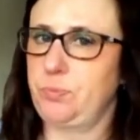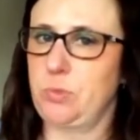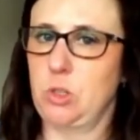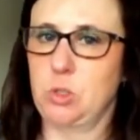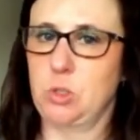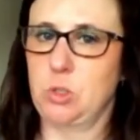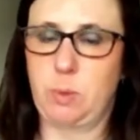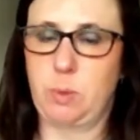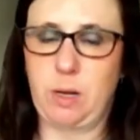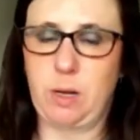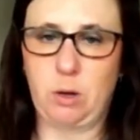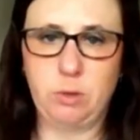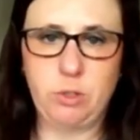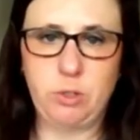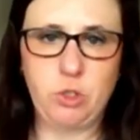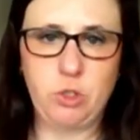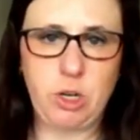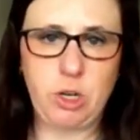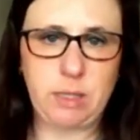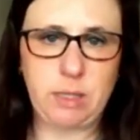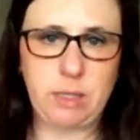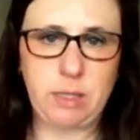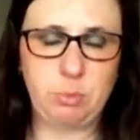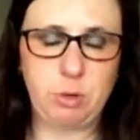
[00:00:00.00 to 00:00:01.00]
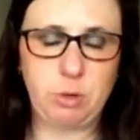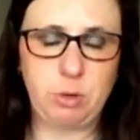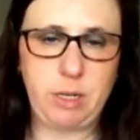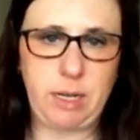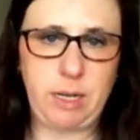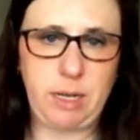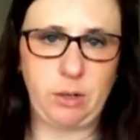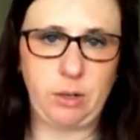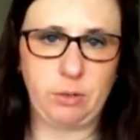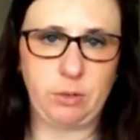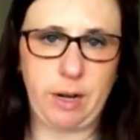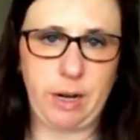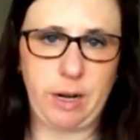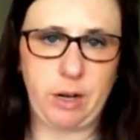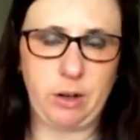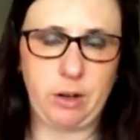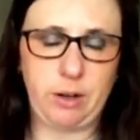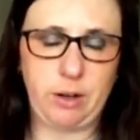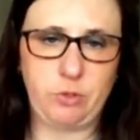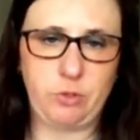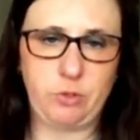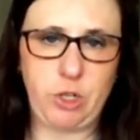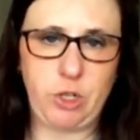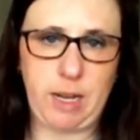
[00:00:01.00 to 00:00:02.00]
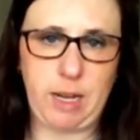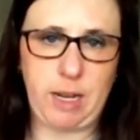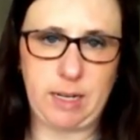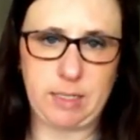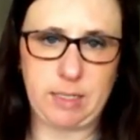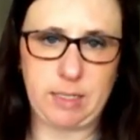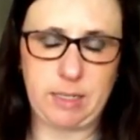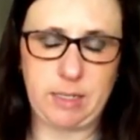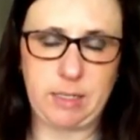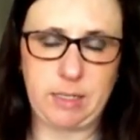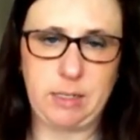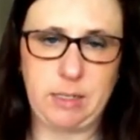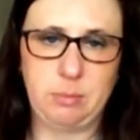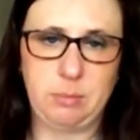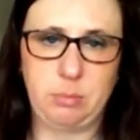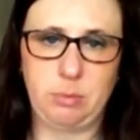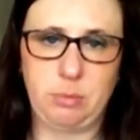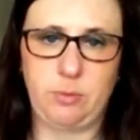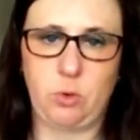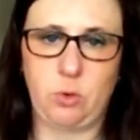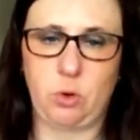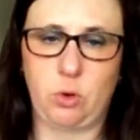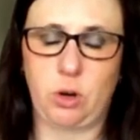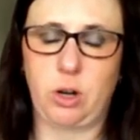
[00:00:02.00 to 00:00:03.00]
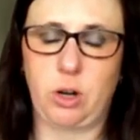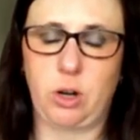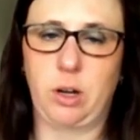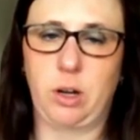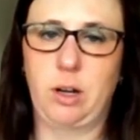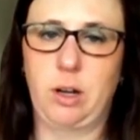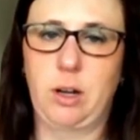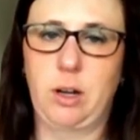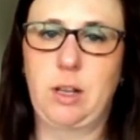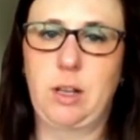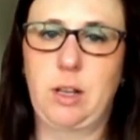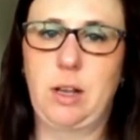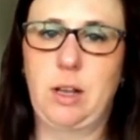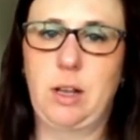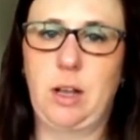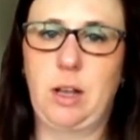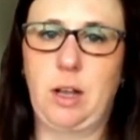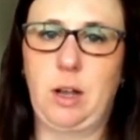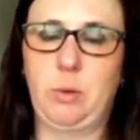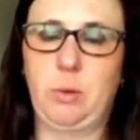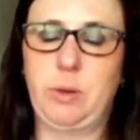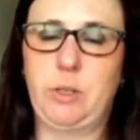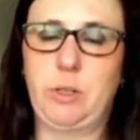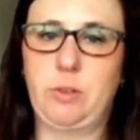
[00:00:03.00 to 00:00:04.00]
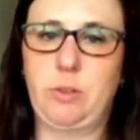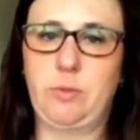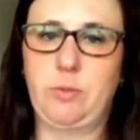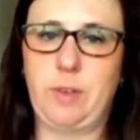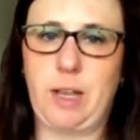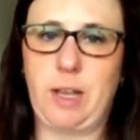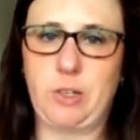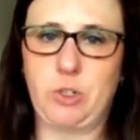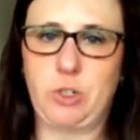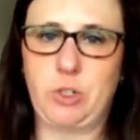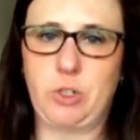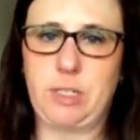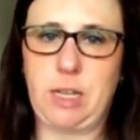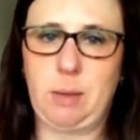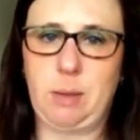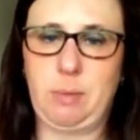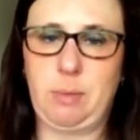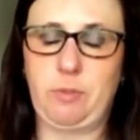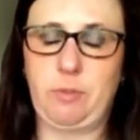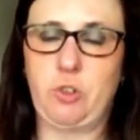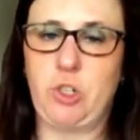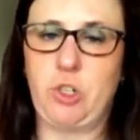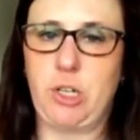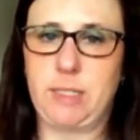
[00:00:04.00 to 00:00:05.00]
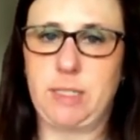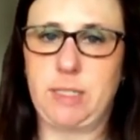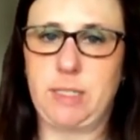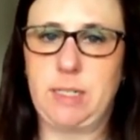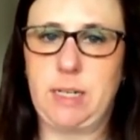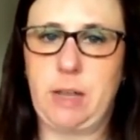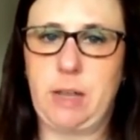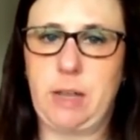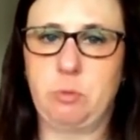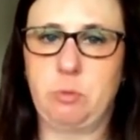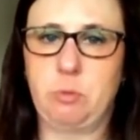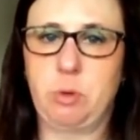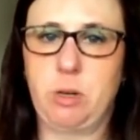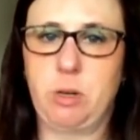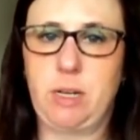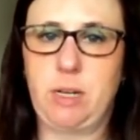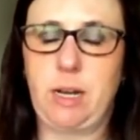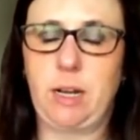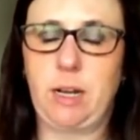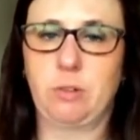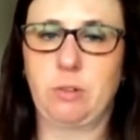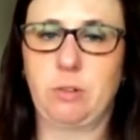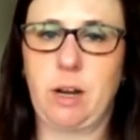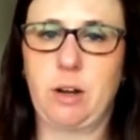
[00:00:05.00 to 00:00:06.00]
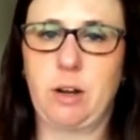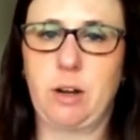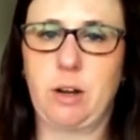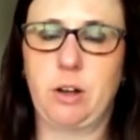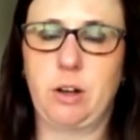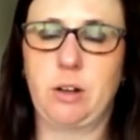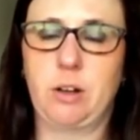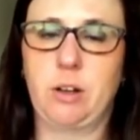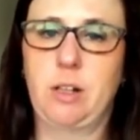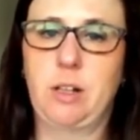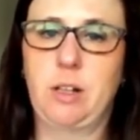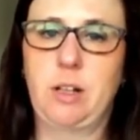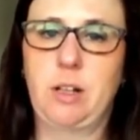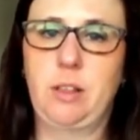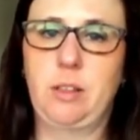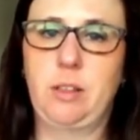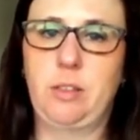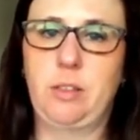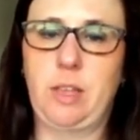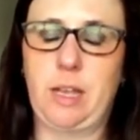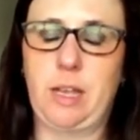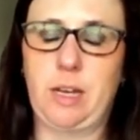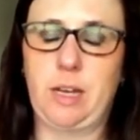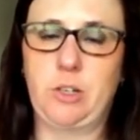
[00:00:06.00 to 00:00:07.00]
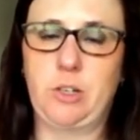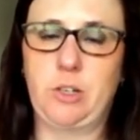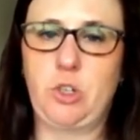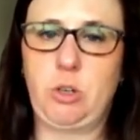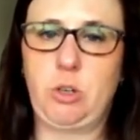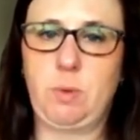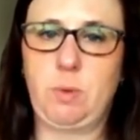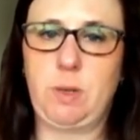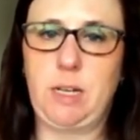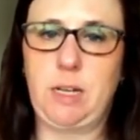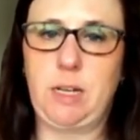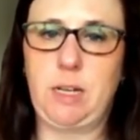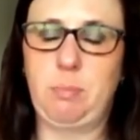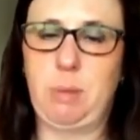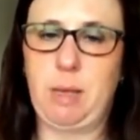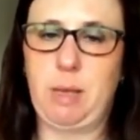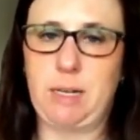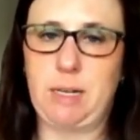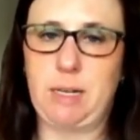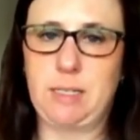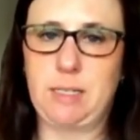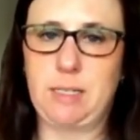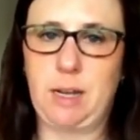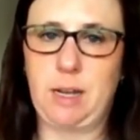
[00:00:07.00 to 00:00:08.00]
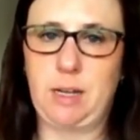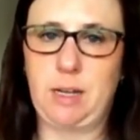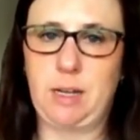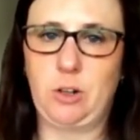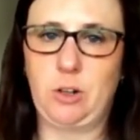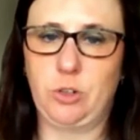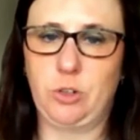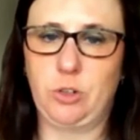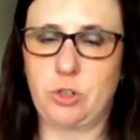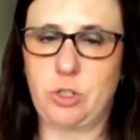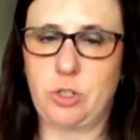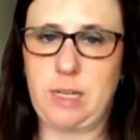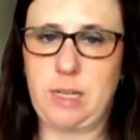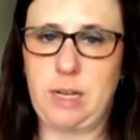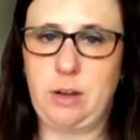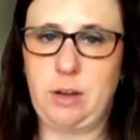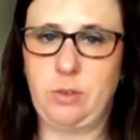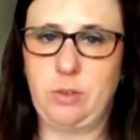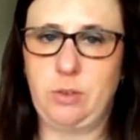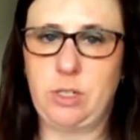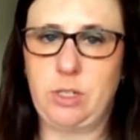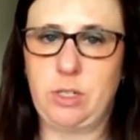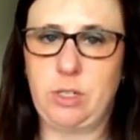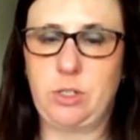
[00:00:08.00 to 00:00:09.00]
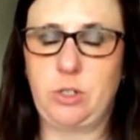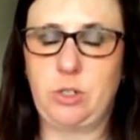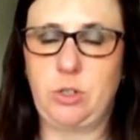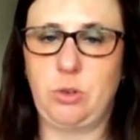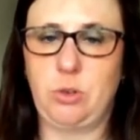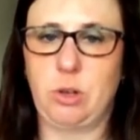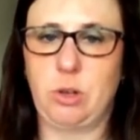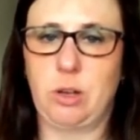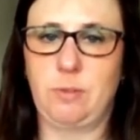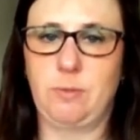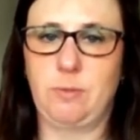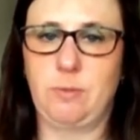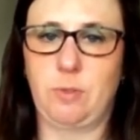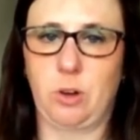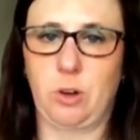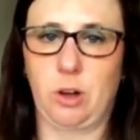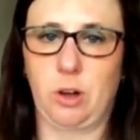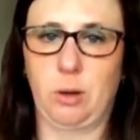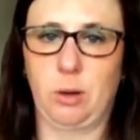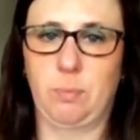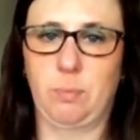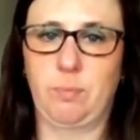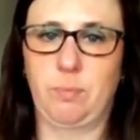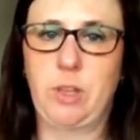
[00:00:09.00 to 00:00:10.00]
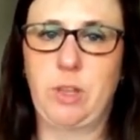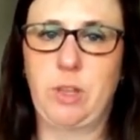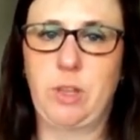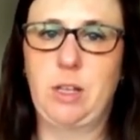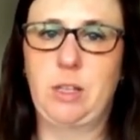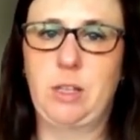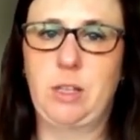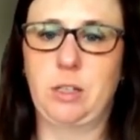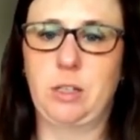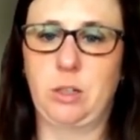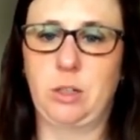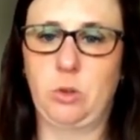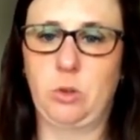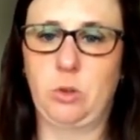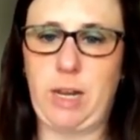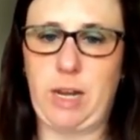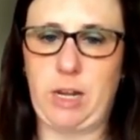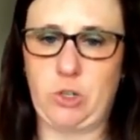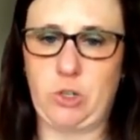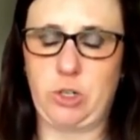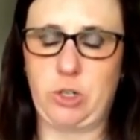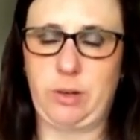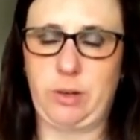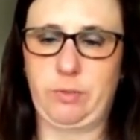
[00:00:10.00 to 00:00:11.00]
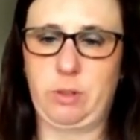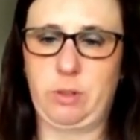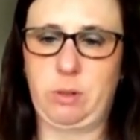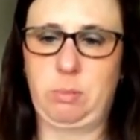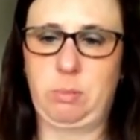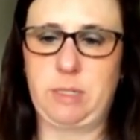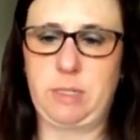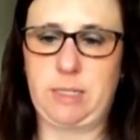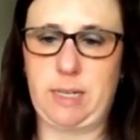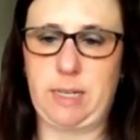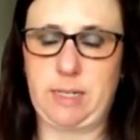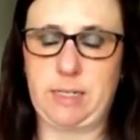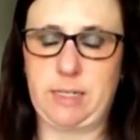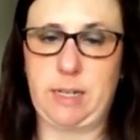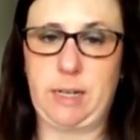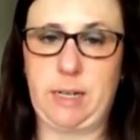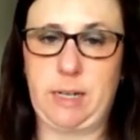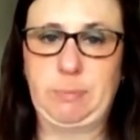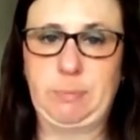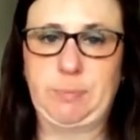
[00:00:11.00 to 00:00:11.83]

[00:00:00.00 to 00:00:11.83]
So we always check the prenatal record if she has it before we do a vag exam. If she doesn't have a prenatal record, then she would need a bedside ultrasound to confirm the location of the placenta.